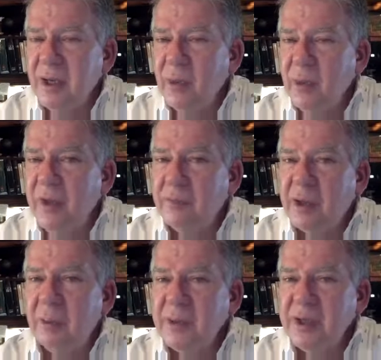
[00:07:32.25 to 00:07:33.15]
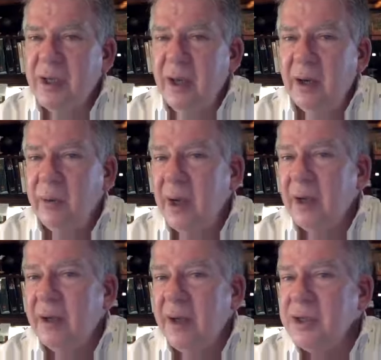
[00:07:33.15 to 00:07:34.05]
we have trouble seeing and
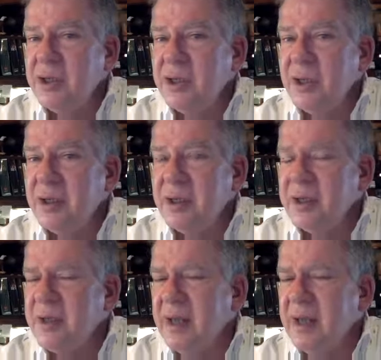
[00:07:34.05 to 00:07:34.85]
recognizing Jesus.